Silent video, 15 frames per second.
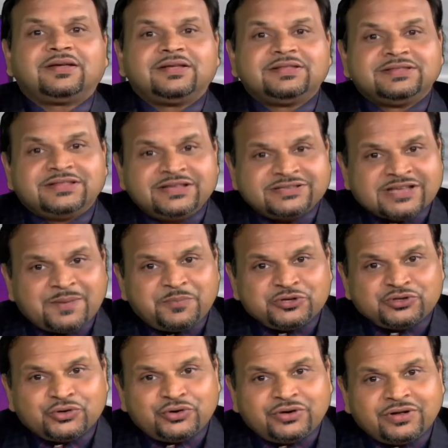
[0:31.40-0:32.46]
In this
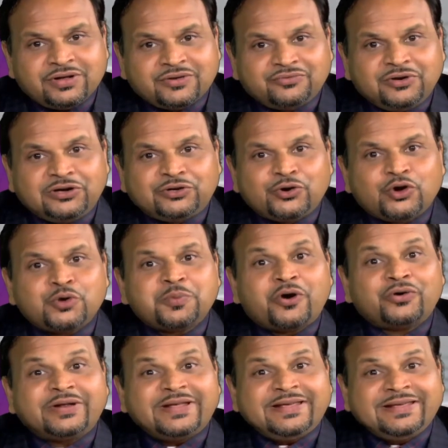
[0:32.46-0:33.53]
episode, we'll talk
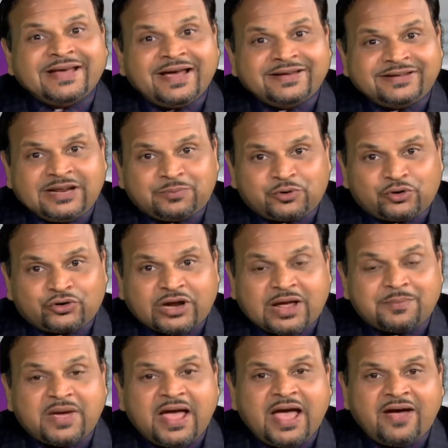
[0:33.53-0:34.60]
about EIDL program.